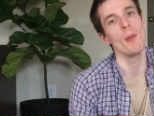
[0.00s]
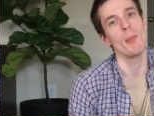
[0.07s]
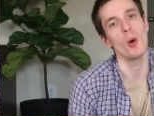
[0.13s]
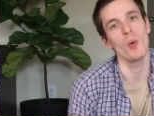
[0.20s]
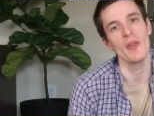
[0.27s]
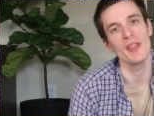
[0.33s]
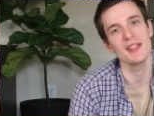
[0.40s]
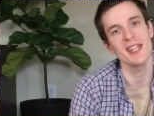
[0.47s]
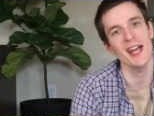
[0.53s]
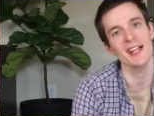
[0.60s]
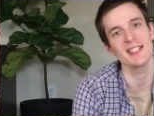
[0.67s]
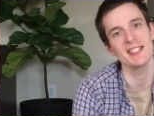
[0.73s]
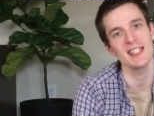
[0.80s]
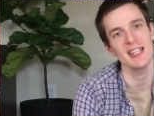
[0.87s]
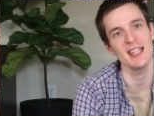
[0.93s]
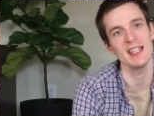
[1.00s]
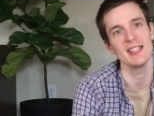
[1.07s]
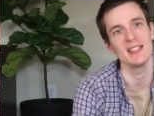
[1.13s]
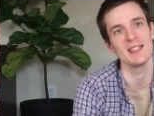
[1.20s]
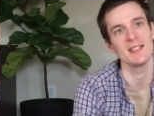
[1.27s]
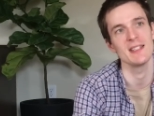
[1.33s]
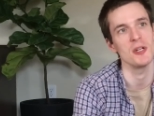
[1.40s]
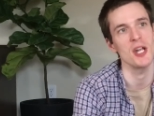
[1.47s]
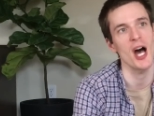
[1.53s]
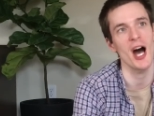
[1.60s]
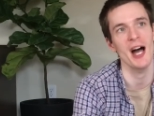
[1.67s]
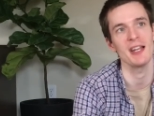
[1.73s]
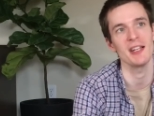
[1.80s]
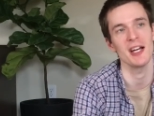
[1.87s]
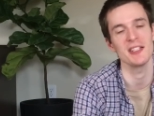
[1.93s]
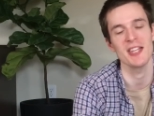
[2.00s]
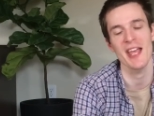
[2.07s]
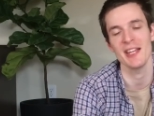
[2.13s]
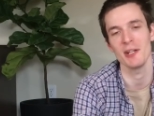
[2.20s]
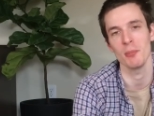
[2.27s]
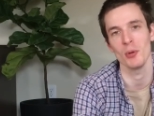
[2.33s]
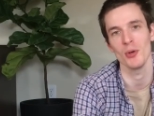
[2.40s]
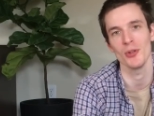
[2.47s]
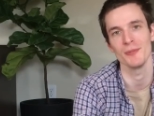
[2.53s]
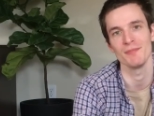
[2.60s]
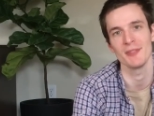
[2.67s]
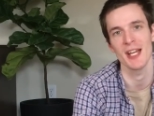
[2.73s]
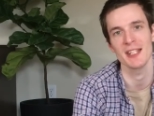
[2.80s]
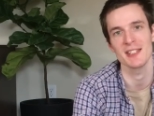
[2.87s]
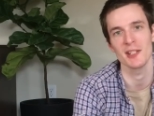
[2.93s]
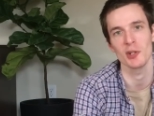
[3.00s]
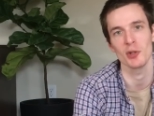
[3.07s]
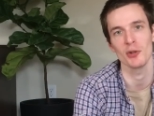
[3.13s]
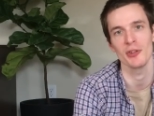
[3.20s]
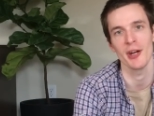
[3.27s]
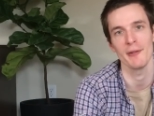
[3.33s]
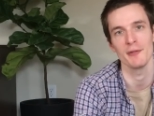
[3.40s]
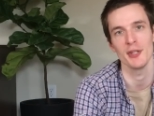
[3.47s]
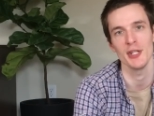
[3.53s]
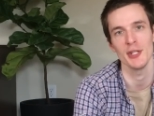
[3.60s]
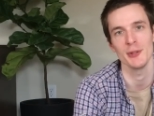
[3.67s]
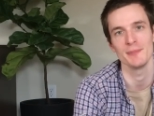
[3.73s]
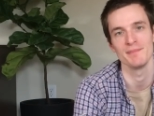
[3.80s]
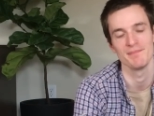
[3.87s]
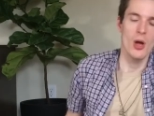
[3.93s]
but when the text is not attainable, that's a little tough to do.